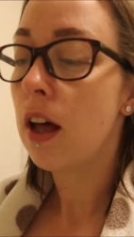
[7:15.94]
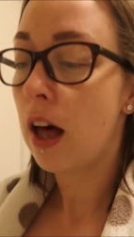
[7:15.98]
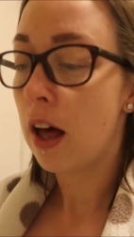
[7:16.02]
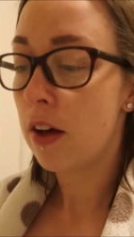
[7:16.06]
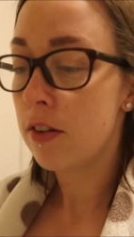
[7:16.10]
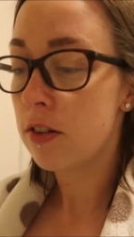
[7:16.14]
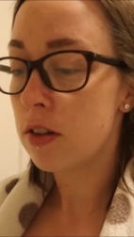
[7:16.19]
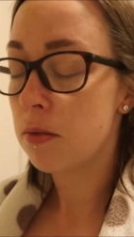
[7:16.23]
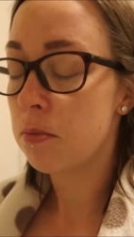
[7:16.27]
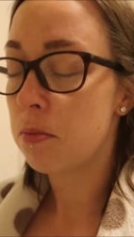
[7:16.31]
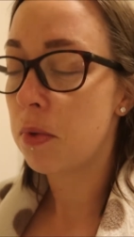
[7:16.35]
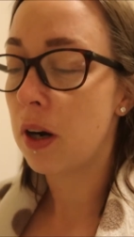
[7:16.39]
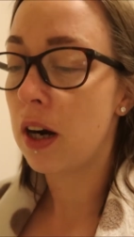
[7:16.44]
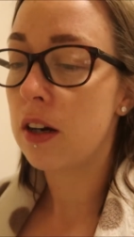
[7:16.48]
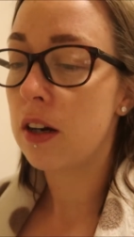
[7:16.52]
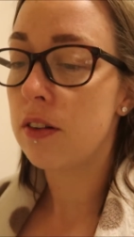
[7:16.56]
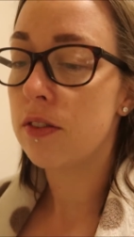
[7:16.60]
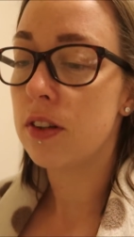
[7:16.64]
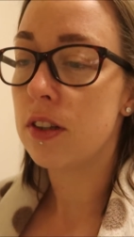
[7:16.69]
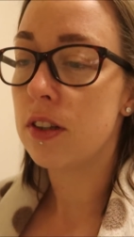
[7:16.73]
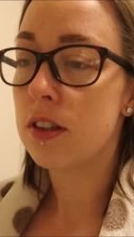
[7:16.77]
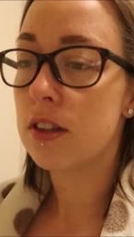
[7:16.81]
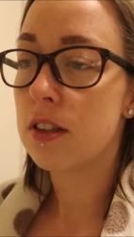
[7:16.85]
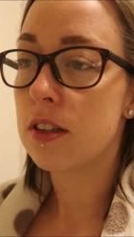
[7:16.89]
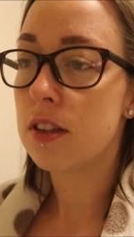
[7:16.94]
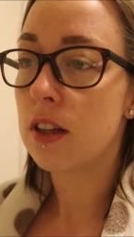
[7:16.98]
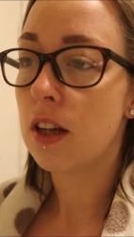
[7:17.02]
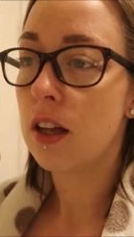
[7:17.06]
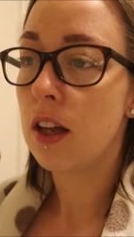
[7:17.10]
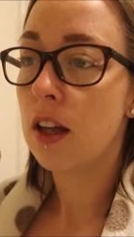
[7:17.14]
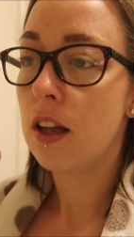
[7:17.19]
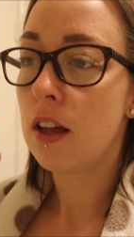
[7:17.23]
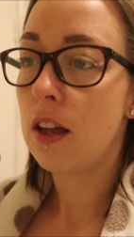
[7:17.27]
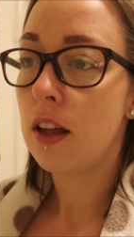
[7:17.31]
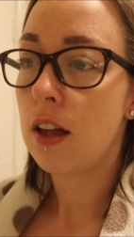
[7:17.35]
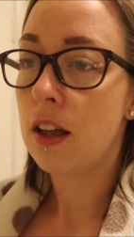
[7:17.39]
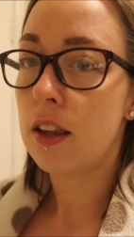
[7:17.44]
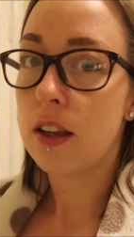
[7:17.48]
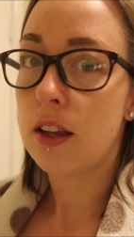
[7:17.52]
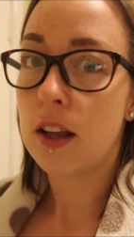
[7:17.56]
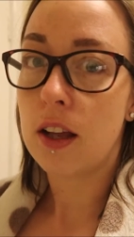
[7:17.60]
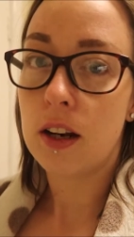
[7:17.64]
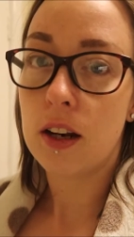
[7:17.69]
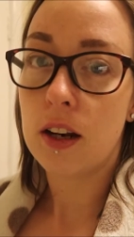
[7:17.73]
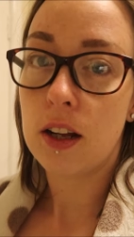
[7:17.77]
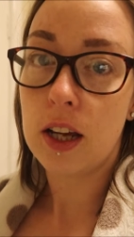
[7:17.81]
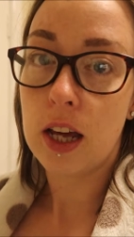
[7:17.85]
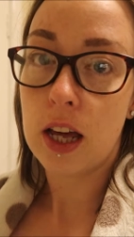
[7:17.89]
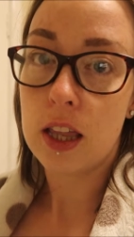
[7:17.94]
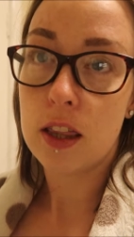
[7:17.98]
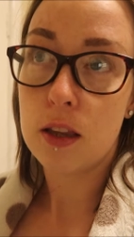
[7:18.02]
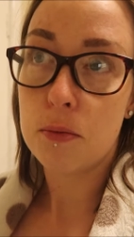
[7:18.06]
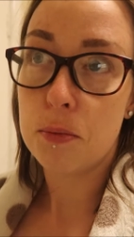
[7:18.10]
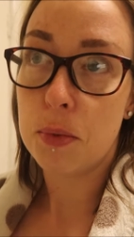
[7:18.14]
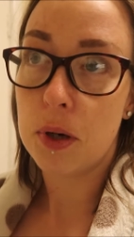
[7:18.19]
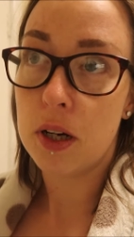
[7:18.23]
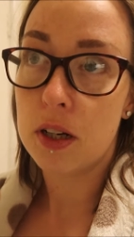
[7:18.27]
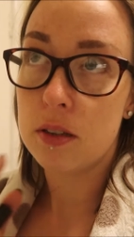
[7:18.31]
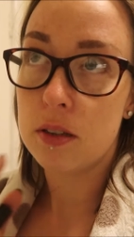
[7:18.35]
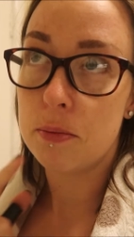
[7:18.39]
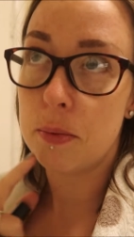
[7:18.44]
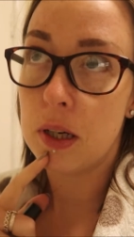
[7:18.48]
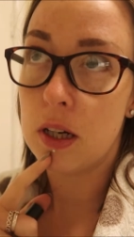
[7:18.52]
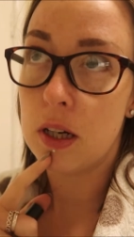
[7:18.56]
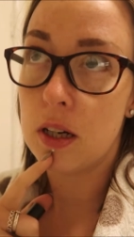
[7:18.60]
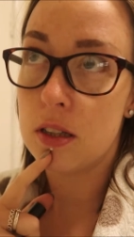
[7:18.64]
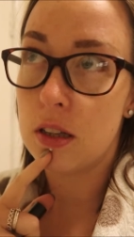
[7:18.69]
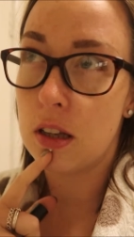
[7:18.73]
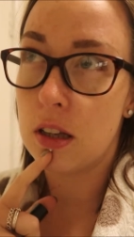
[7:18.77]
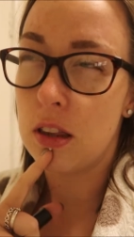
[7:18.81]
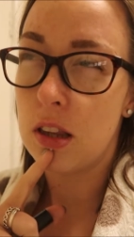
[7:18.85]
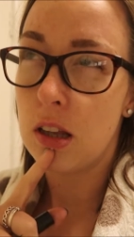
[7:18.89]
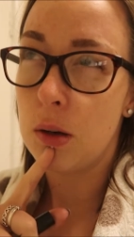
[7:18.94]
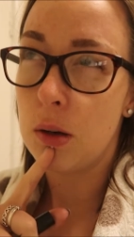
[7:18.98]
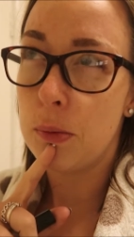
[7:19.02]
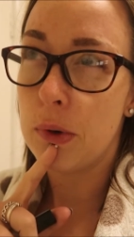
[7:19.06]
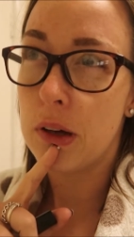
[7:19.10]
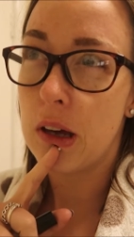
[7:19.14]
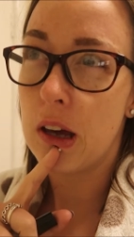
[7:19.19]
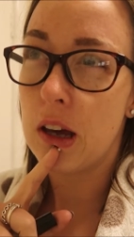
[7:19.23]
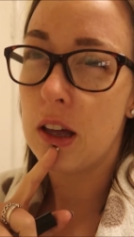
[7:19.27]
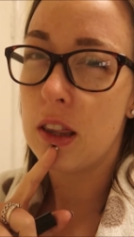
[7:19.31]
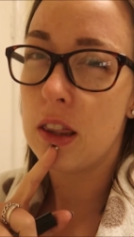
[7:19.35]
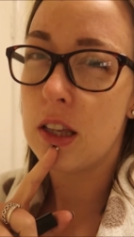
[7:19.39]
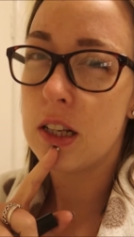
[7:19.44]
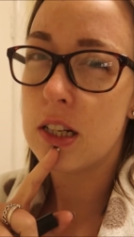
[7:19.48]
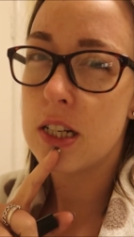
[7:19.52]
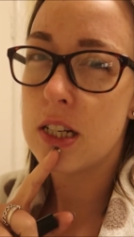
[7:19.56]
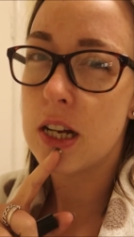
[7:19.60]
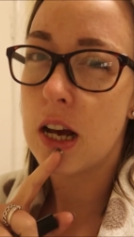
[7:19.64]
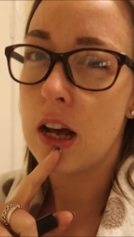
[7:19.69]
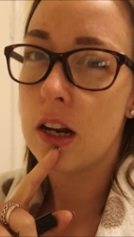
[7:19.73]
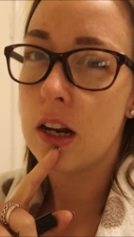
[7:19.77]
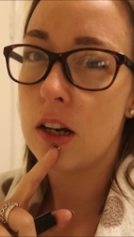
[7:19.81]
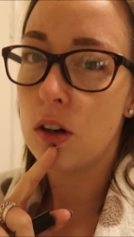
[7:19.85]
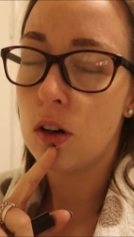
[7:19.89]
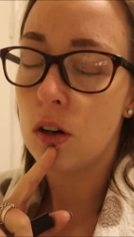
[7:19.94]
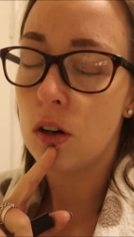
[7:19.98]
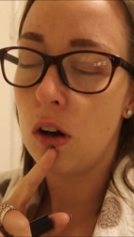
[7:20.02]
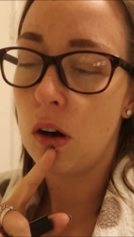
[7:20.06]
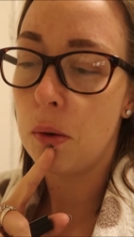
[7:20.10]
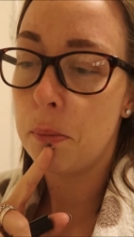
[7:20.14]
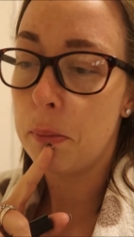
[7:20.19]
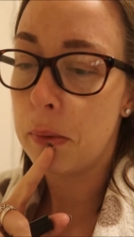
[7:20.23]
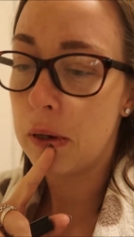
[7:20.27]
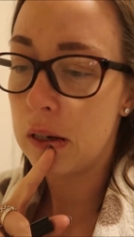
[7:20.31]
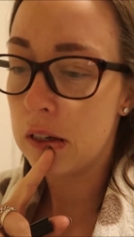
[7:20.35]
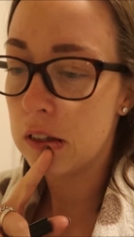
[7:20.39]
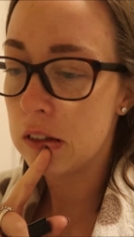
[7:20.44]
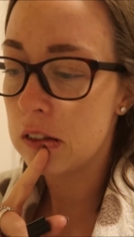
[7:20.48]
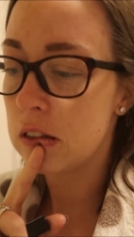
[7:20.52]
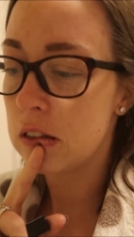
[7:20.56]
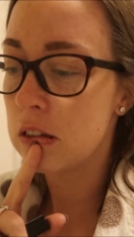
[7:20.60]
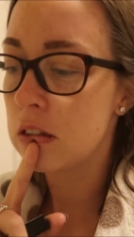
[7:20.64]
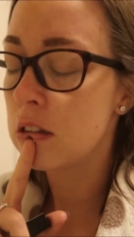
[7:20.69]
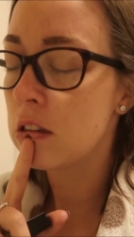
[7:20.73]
have some breakfast, and then get the bus because I think we're getting the 10 o'clock bus.